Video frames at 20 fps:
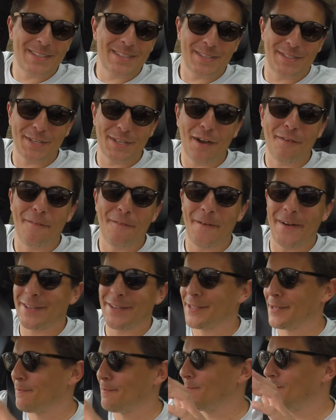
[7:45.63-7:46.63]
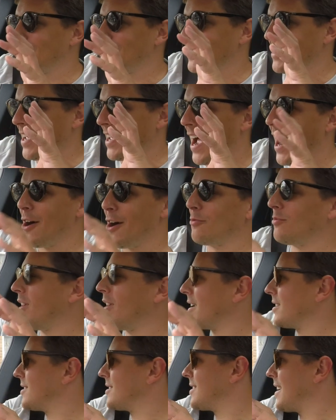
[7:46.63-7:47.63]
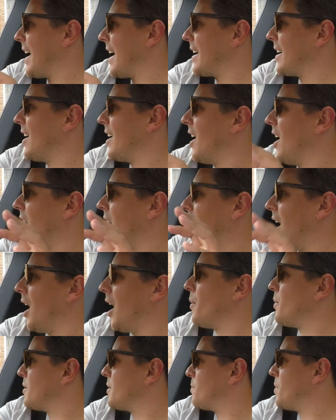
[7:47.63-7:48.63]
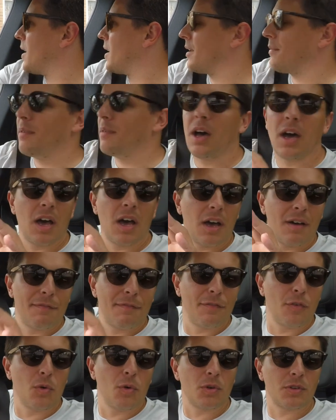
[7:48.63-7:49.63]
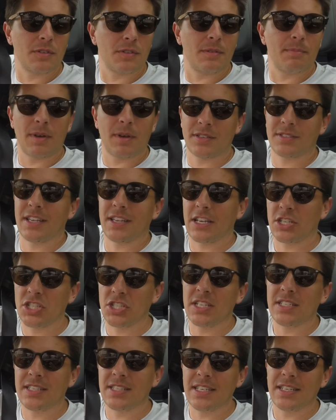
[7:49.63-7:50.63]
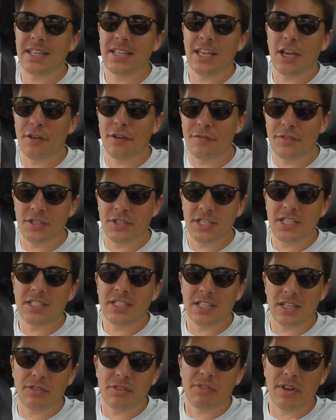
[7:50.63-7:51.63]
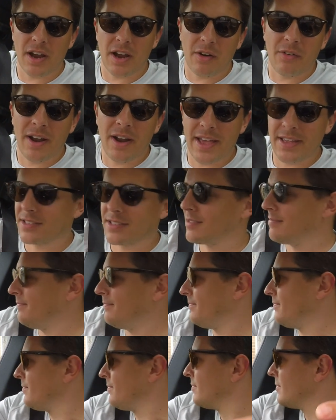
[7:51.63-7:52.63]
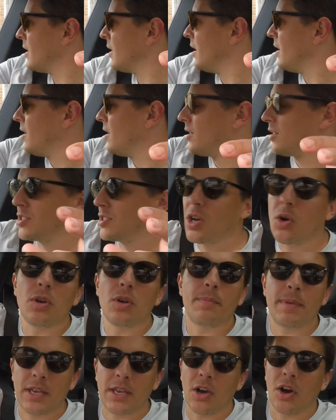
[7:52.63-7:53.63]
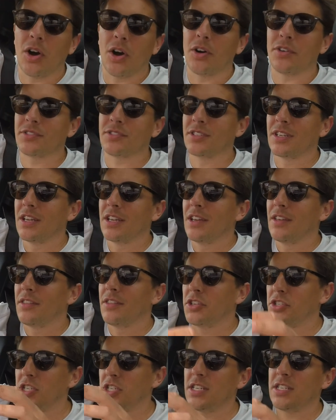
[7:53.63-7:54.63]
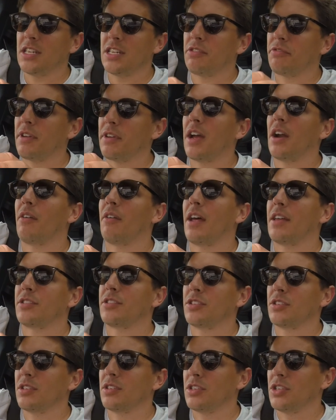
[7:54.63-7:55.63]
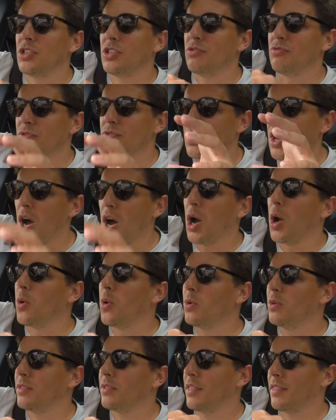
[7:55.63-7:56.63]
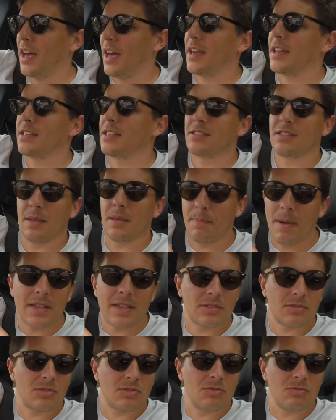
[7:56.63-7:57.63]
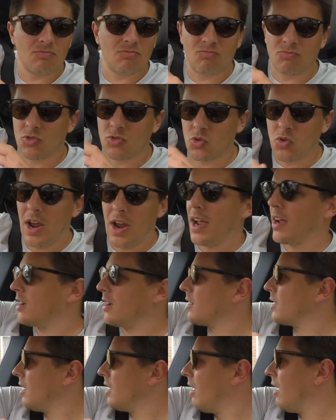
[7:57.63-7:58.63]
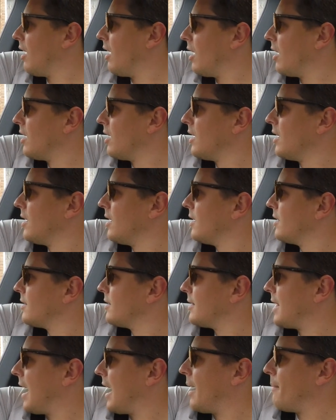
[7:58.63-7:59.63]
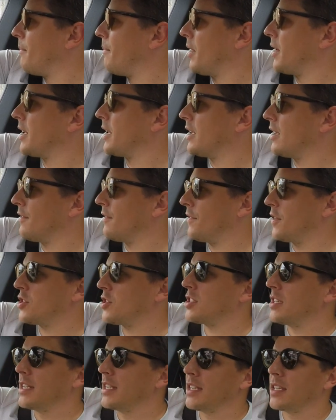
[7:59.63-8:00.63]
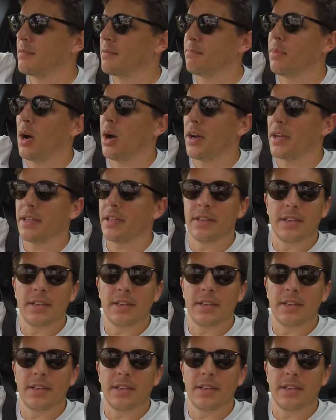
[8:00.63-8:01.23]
a tough one to outright say I would pick up a Ford Mustang GTD over a GT3 RS solely because the GT3 RS, you know that is the best track car that money officially can buy.